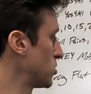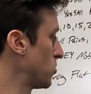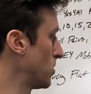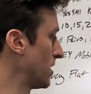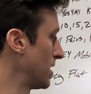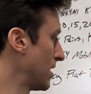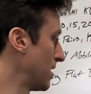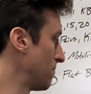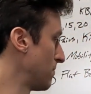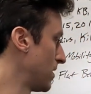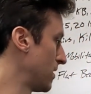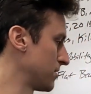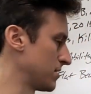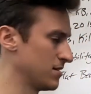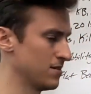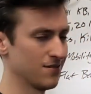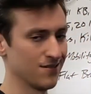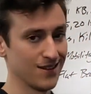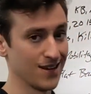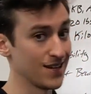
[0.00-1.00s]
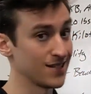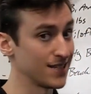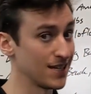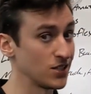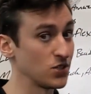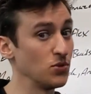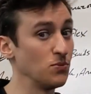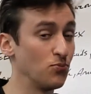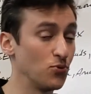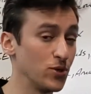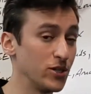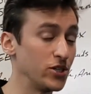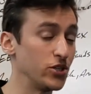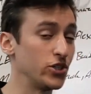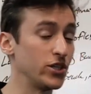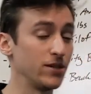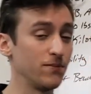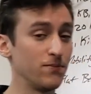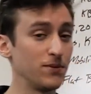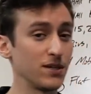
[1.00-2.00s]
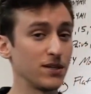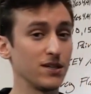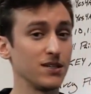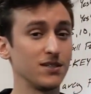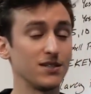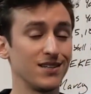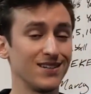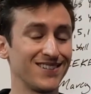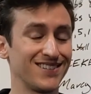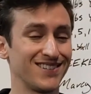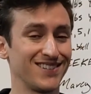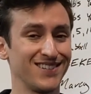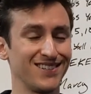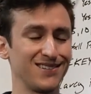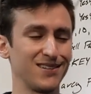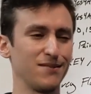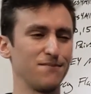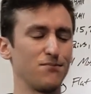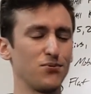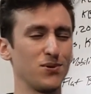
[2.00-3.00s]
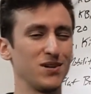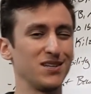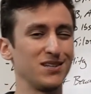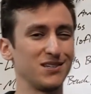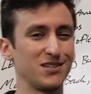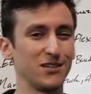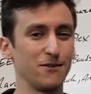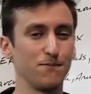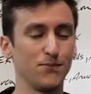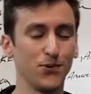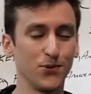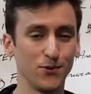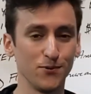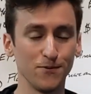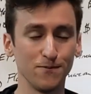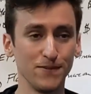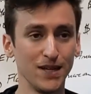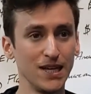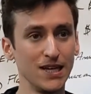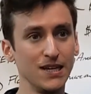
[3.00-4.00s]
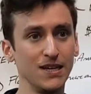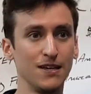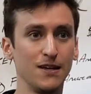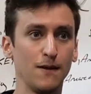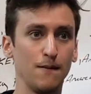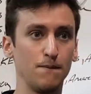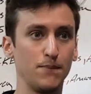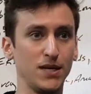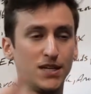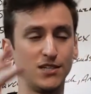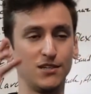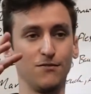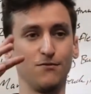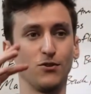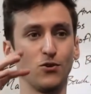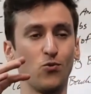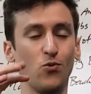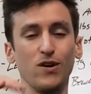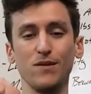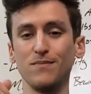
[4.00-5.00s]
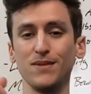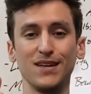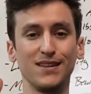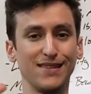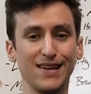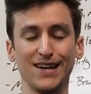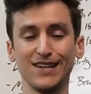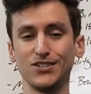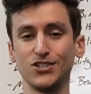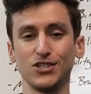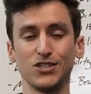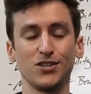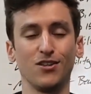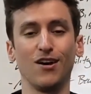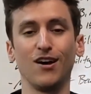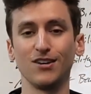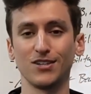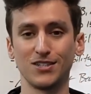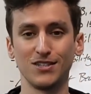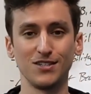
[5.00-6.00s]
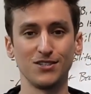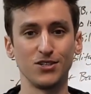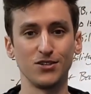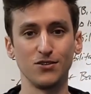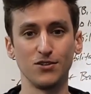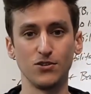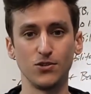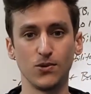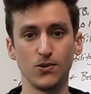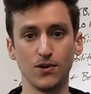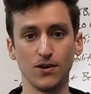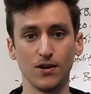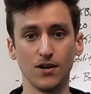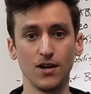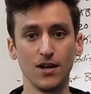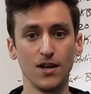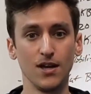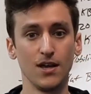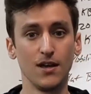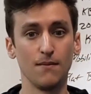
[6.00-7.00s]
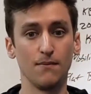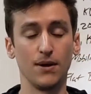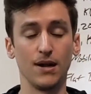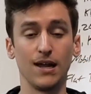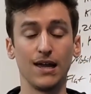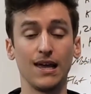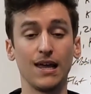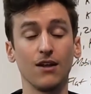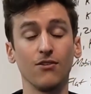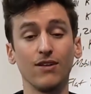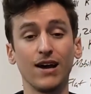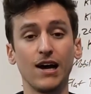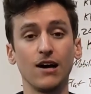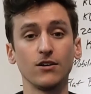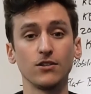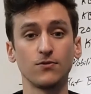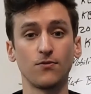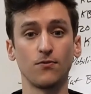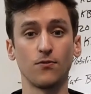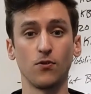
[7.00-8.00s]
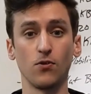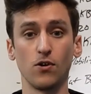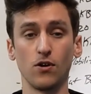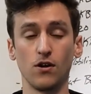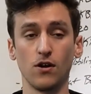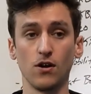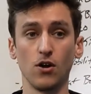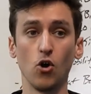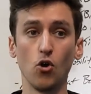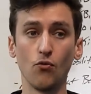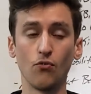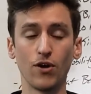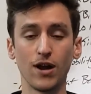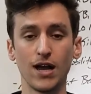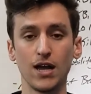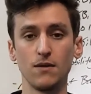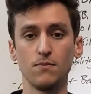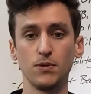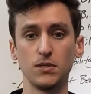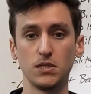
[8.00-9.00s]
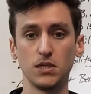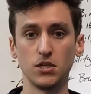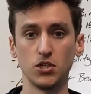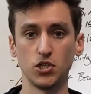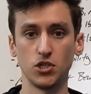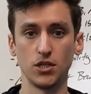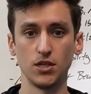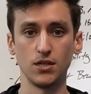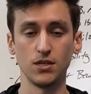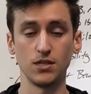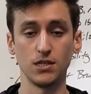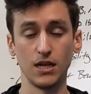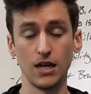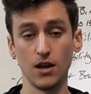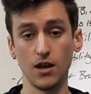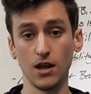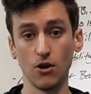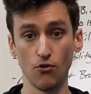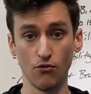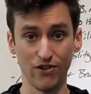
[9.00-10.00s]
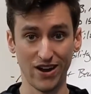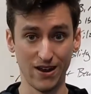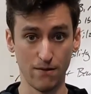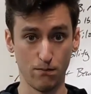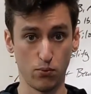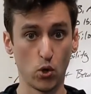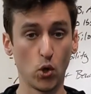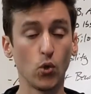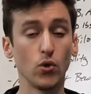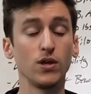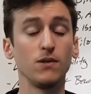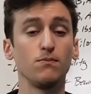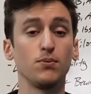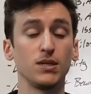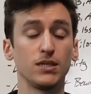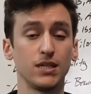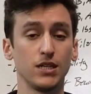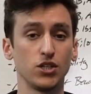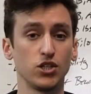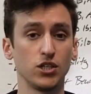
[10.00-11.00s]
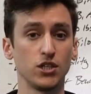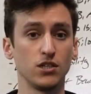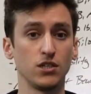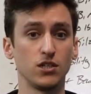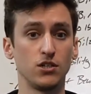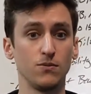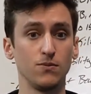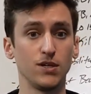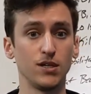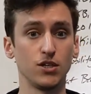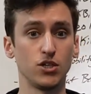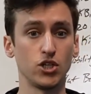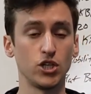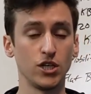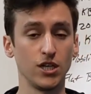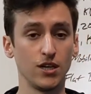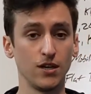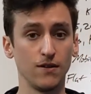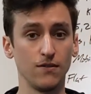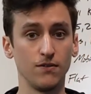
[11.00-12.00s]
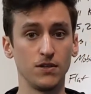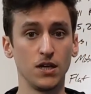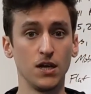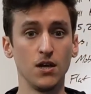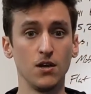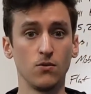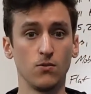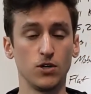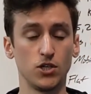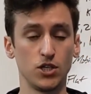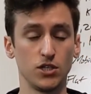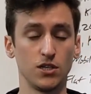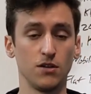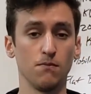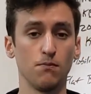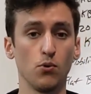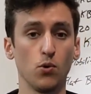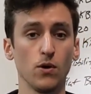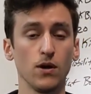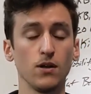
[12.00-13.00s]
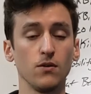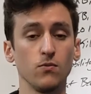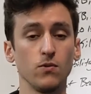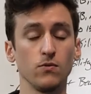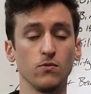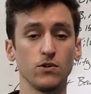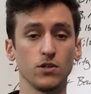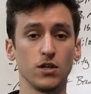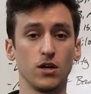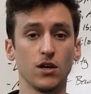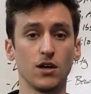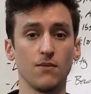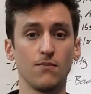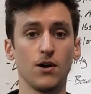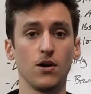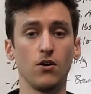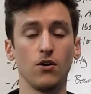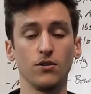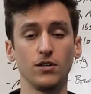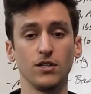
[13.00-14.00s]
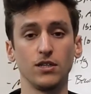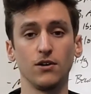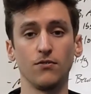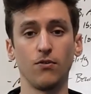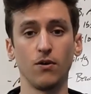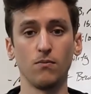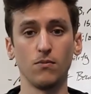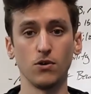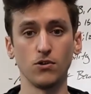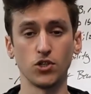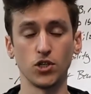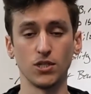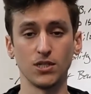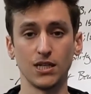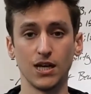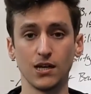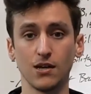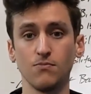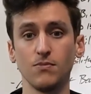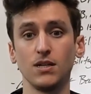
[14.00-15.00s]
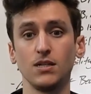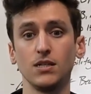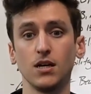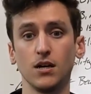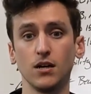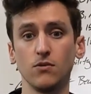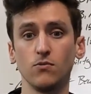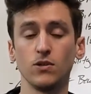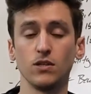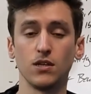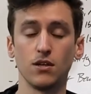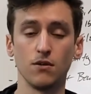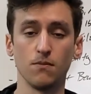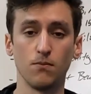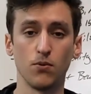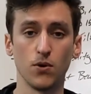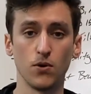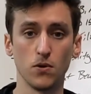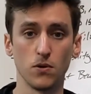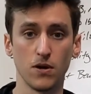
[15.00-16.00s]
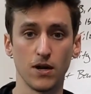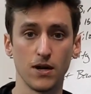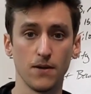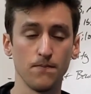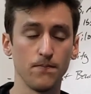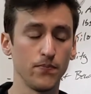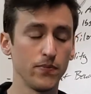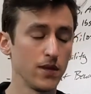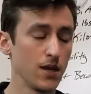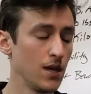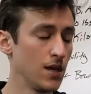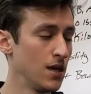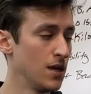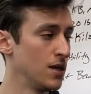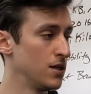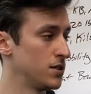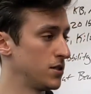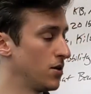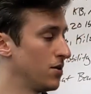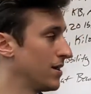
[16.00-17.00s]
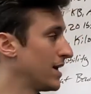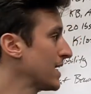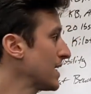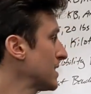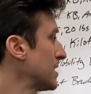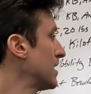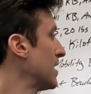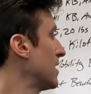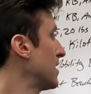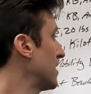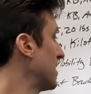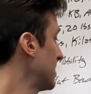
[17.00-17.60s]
$29. That's actually pretty cheap because this is a pretty simple piece of equipment that just locks into the door. But it allows for overhead positions and overhead pulling positions to be achieved, which is important when we're talking about all the different motions that can be done within a program. So like I said,